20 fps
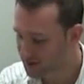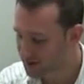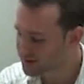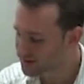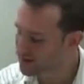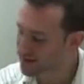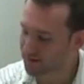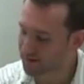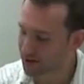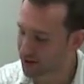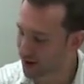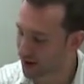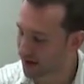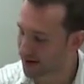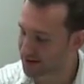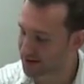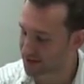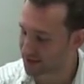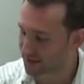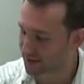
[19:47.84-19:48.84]
So just to give you an
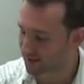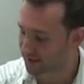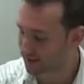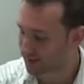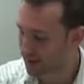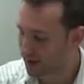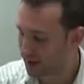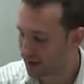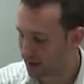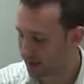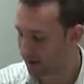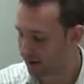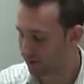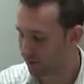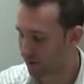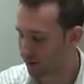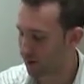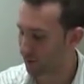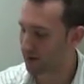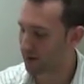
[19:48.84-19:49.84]
idea
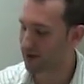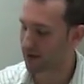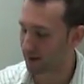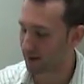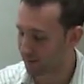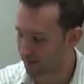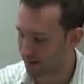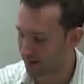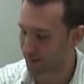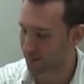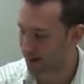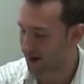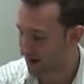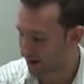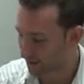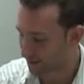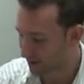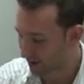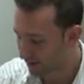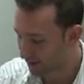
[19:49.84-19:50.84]
of where we come from and
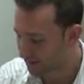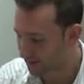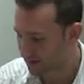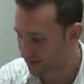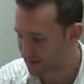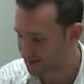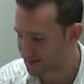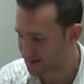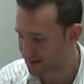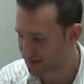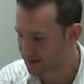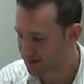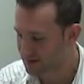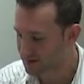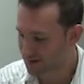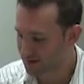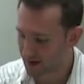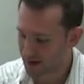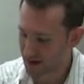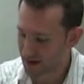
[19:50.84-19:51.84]
how we offer these
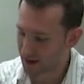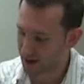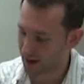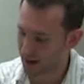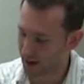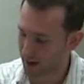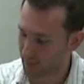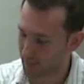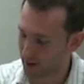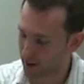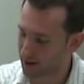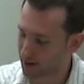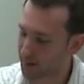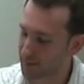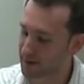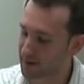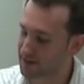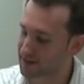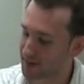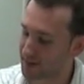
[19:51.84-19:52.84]
things, our
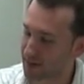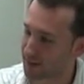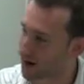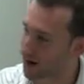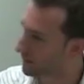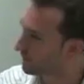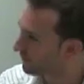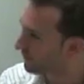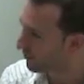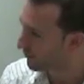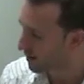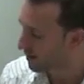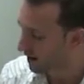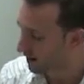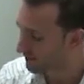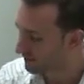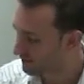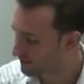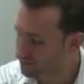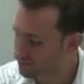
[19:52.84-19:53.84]
company's been around for a
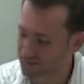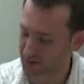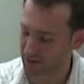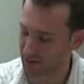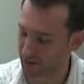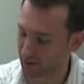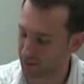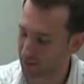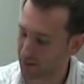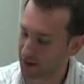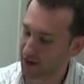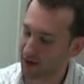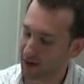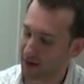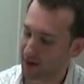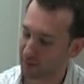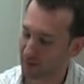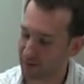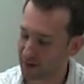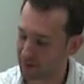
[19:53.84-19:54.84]
while. So
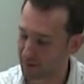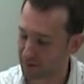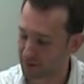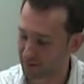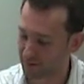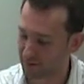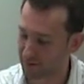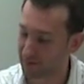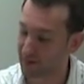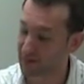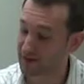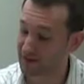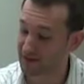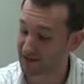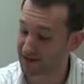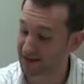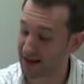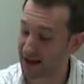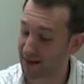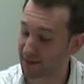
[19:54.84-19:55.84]
we were first
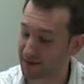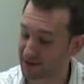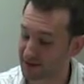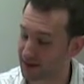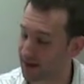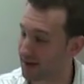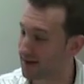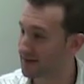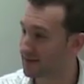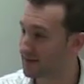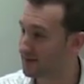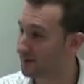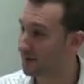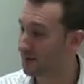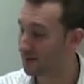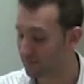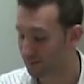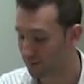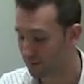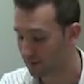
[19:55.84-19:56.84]
established in
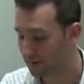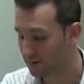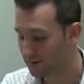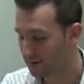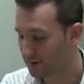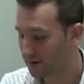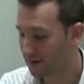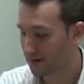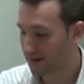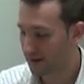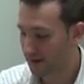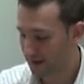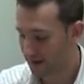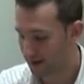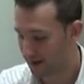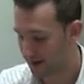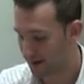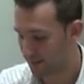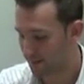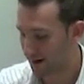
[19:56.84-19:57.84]

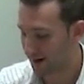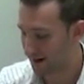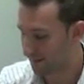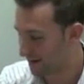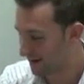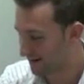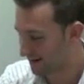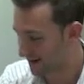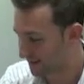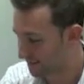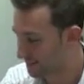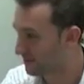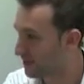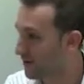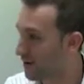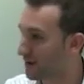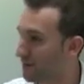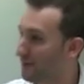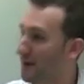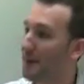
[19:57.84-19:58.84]
1924 by a man named
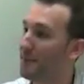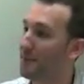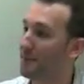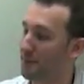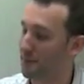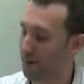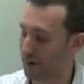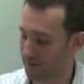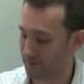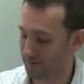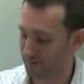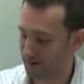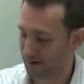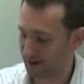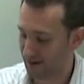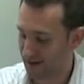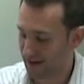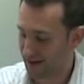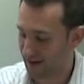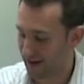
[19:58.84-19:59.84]
Bernard Rappaport.
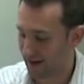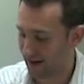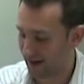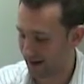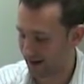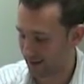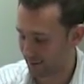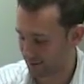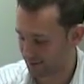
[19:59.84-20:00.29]
And